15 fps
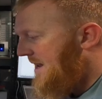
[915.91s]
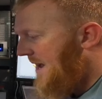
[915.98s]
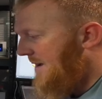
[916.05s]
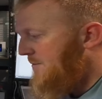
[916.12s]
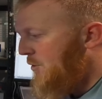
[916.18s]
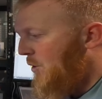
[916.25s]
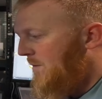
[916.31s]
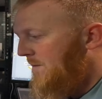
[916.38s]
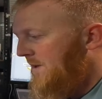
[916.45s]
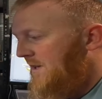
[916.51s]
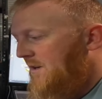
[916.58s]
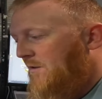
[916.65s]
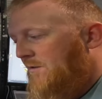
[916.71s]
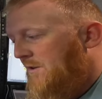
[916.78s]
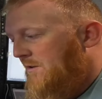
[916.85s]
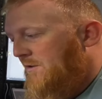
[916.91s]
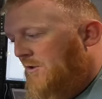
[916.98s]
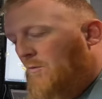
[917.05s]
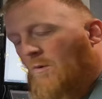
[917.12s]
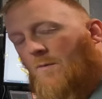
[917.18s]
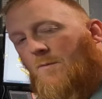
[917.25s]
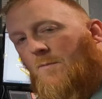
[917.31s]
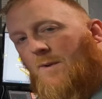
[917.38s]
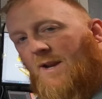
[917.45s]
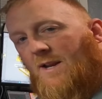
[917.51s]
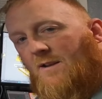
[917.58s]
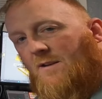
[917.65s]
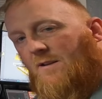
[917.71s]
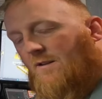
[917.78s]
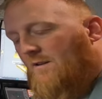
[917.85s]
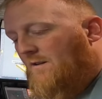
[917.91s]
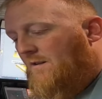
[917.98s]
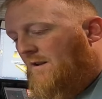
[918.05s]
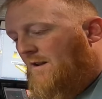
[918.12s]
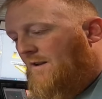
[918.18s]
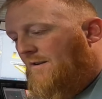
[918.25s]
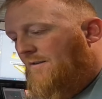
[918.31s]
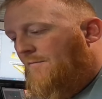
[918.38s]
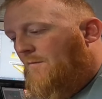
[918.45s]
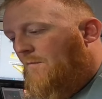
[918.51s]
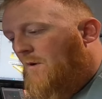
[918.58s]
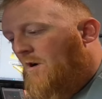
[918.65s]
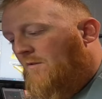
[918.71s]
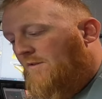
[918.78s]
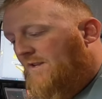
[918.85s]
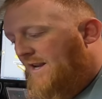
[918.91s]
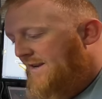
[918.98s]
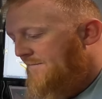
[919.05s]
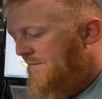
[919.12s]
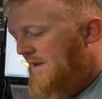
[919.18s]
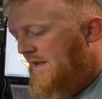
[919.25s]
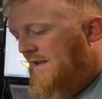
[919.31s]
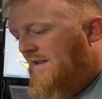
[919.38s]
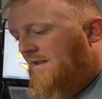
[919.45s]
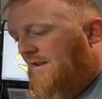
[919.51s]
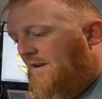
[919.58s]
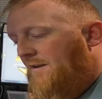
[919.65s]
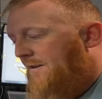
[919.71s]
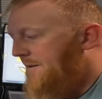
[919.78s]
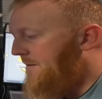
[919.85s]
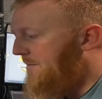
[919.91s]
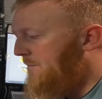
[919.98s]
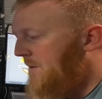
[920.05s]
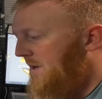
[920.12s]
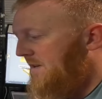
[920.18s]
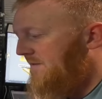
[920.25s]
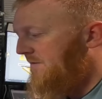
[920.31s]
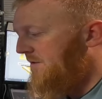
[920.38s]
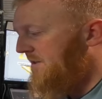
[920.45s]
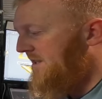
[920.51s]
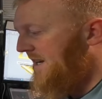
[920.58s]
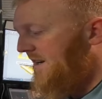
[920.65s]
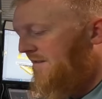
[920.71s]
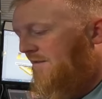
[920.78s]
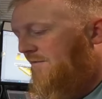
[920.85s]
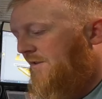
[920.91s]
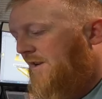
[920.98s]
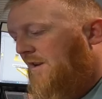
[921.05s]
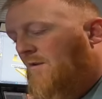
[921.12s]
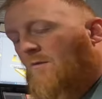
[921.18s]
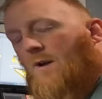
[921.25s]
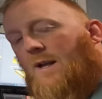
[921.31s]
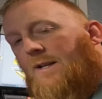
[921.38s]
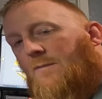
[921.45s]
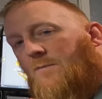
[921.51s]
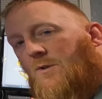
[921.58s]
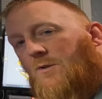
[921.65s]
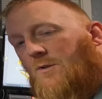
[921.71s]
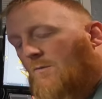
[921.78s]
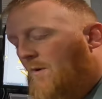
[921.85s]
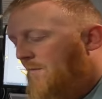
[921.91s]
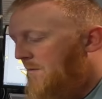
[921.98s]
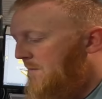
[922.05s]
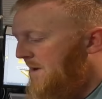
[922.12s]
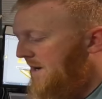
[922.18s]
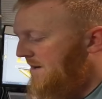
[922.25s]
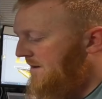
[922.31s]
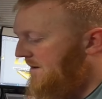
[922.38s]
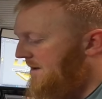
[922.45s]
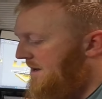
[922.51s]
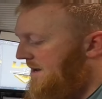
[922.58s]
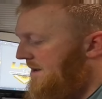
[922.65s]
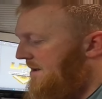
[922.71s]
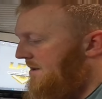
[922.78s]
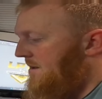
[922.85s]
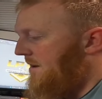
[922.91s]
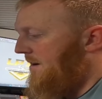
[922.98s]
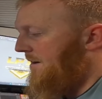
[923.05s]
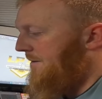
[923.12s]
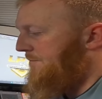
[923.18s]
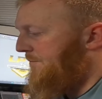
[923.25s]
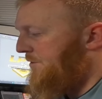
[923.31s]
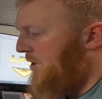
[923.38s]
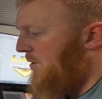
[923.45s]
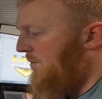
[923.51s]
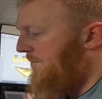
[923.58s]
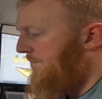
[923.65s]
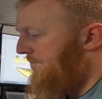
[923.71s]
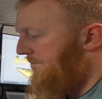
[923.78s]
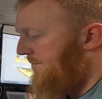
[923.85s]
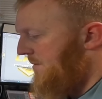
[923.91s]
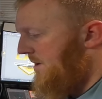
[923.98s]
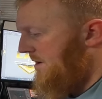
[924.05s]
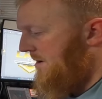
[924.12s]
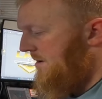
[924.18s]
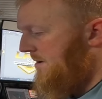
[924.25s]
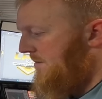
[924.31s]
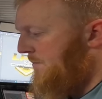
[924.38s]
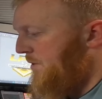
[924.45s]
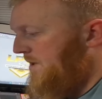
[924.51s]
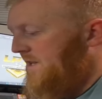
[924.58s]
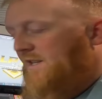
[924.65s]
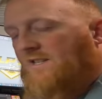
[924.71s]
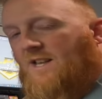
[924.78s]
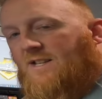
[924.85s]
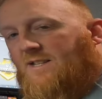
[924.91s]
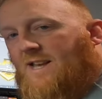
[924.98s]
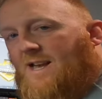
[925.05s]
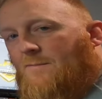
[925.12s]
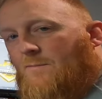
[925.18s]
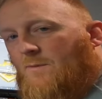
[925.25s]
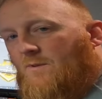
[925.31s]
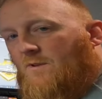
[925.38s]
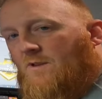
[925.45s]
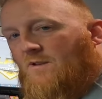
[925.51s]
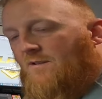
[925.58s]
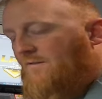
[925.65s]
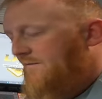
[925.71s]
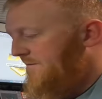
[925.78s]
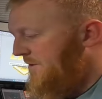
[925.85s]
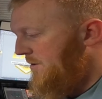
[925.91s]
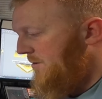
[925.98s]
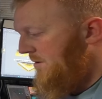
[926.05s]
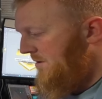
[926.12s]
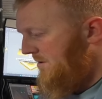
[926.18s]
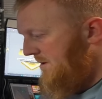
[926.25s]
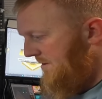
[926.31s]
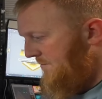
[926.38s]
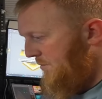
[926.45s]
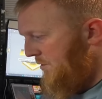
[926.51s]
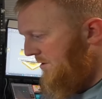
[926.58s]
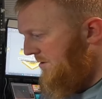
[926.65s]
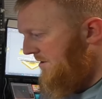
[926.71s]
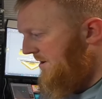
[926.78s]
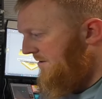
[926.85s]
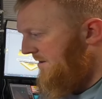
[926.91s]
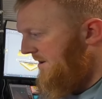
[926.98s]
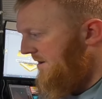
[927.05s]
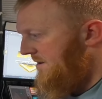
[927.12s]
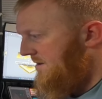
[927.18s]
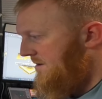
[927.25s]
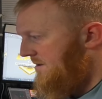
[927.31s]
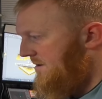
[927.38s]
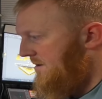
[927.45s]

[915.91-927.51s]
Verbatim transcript: I normally don't use a rubber band um, all the time, uh, but for the sake of the video, I am using rubber band um, so put this on top of your embroidered area.